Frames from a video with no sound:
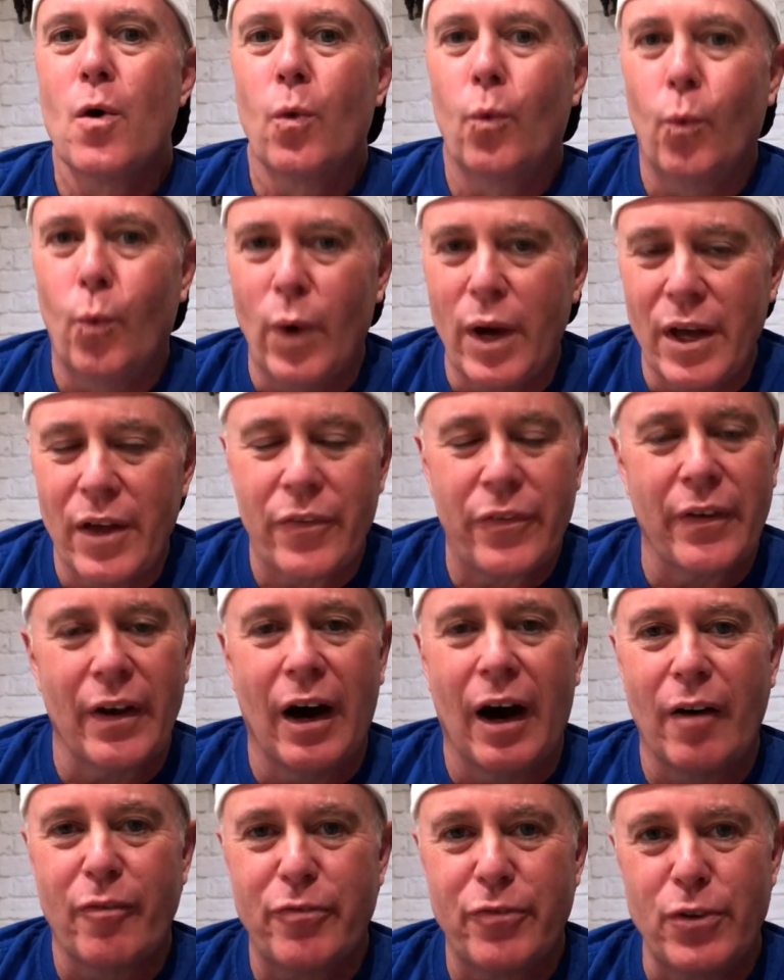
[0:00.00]
with
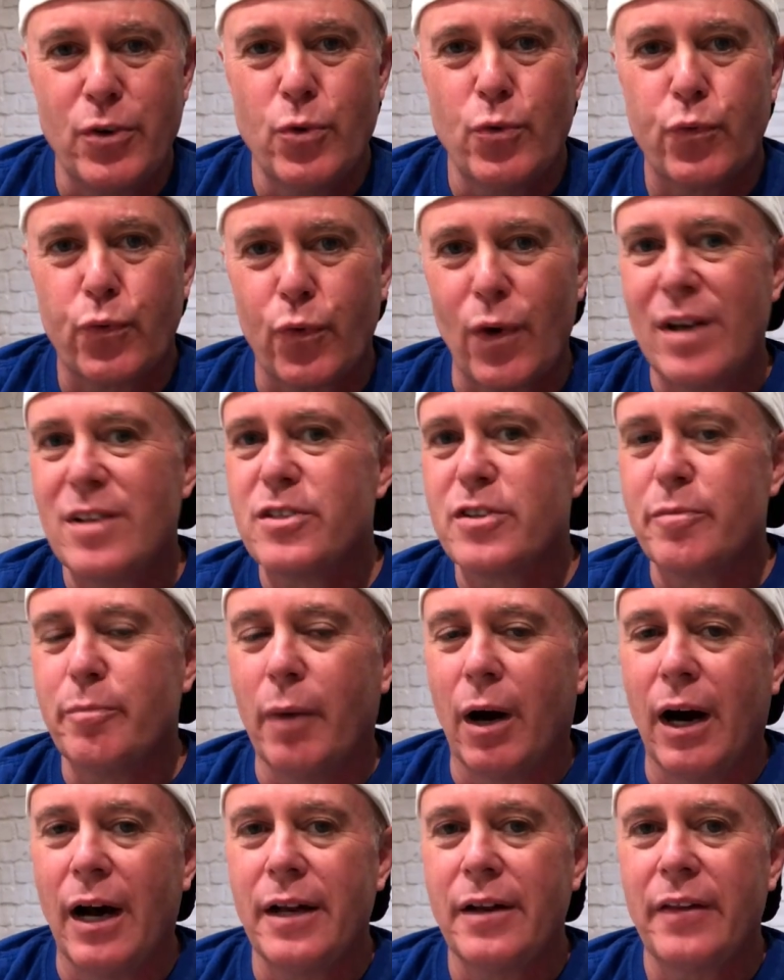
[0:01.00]
a few friends of
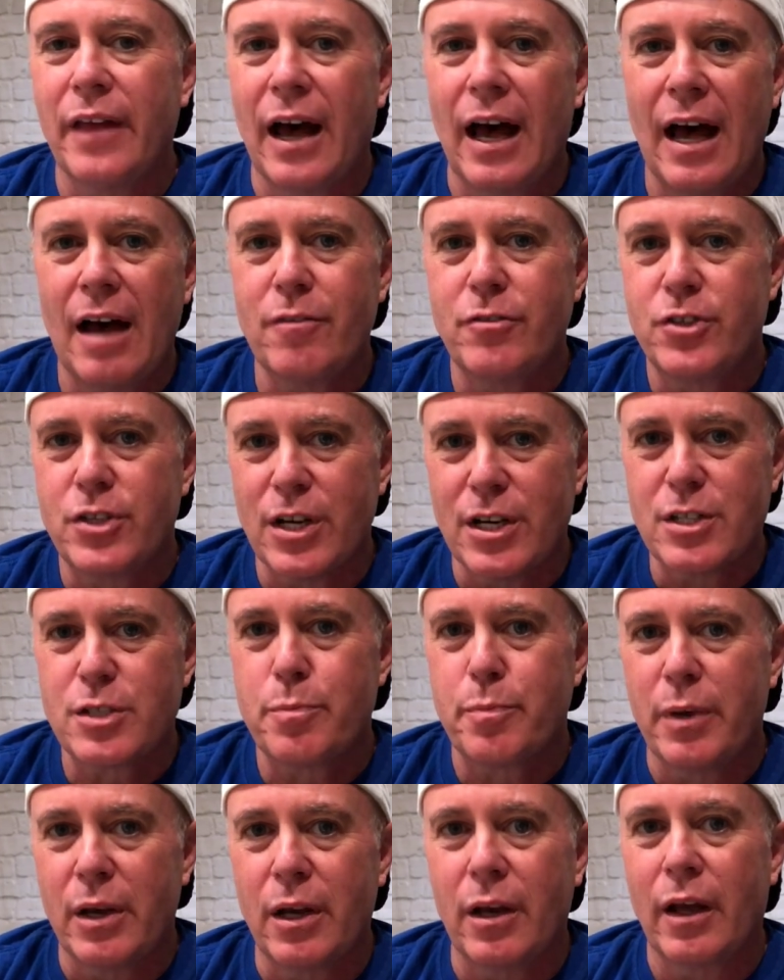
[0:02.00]
mine that have
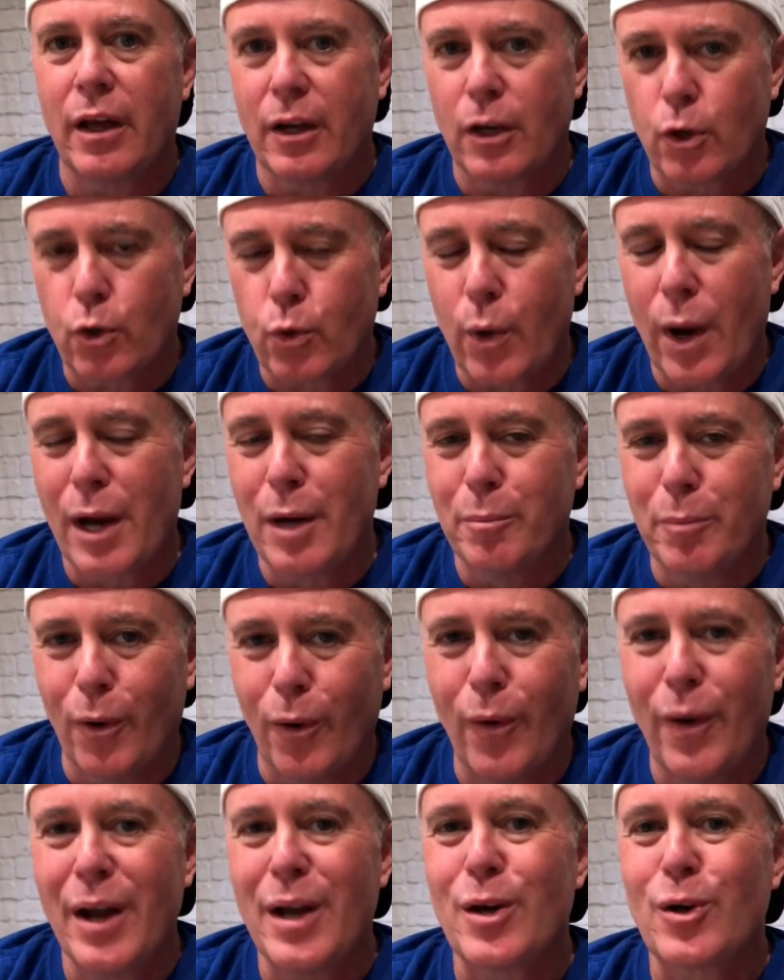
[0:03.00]
just been
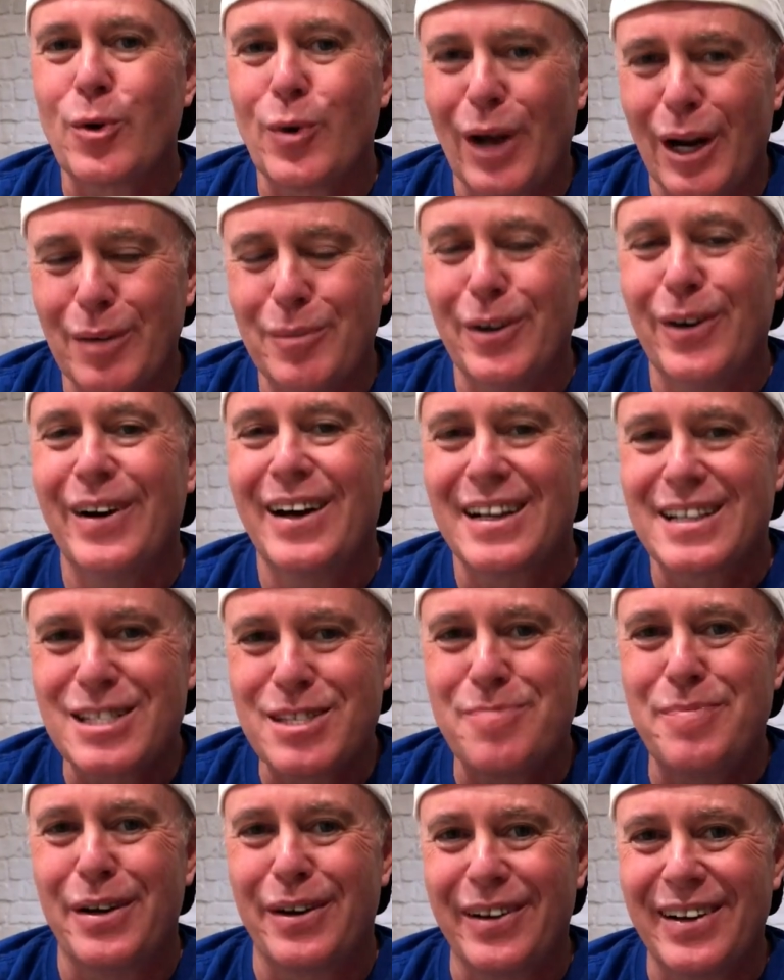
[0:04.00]
incredible, incredible
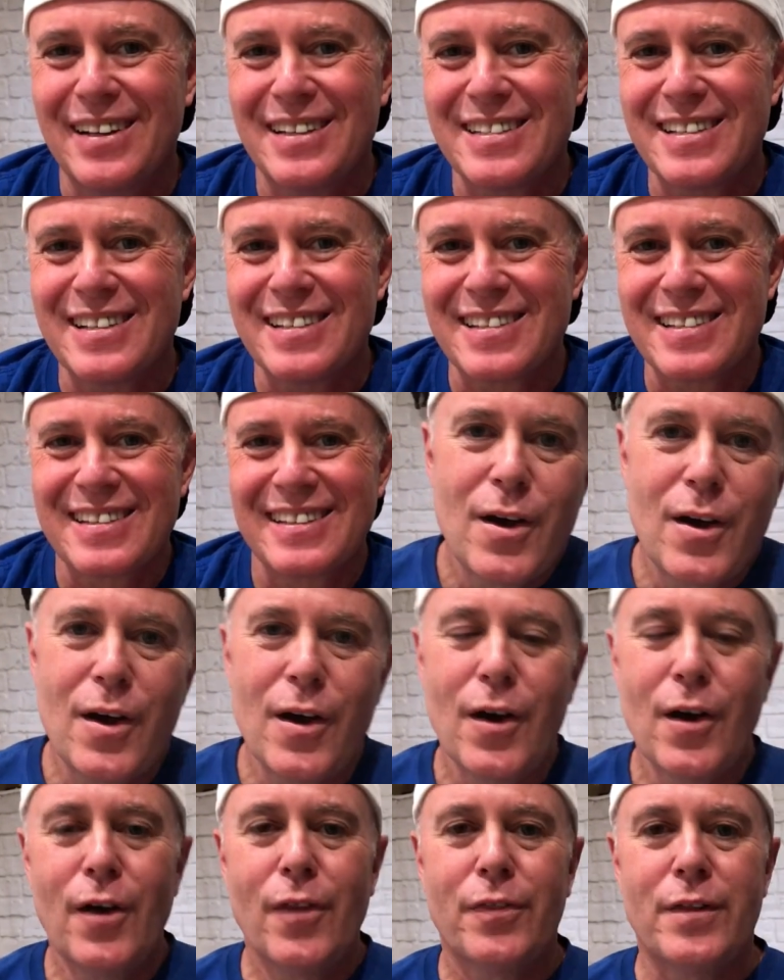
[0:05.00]
experiences.
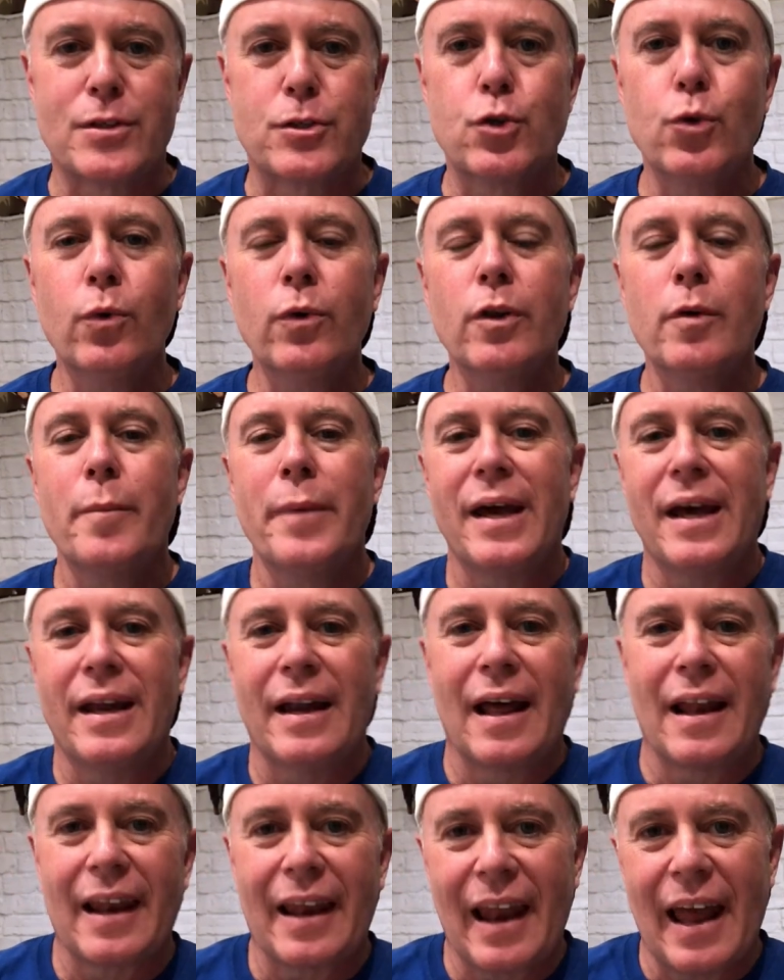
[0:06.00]
The two of them in
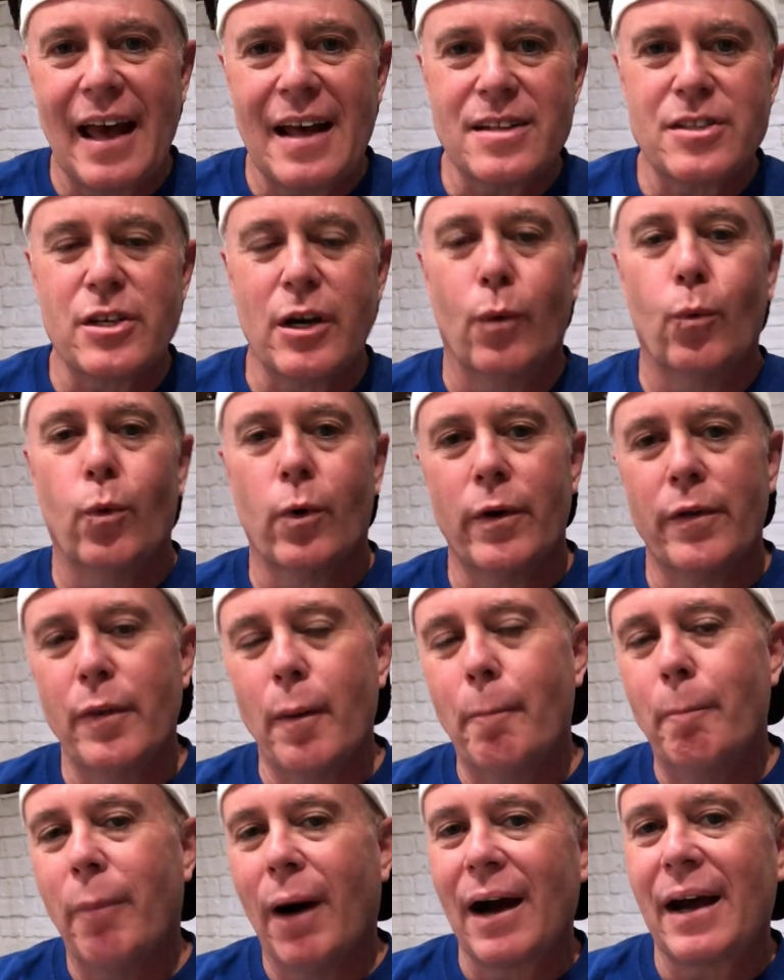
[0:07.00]
Atlanta were in the
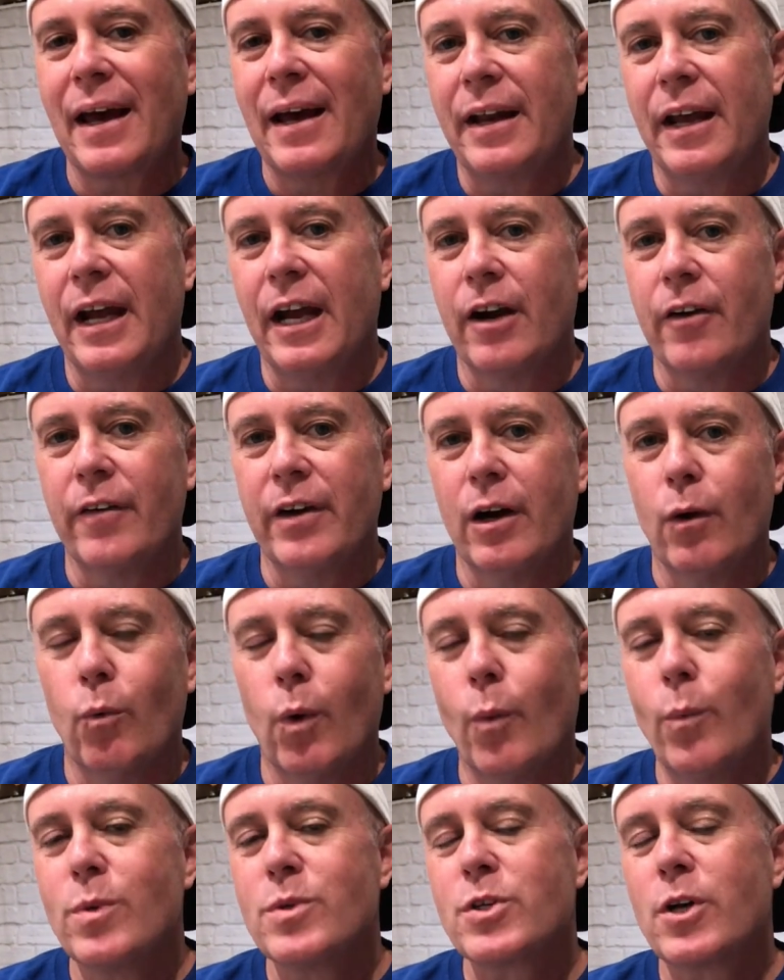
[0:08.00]
Buckhead area. One was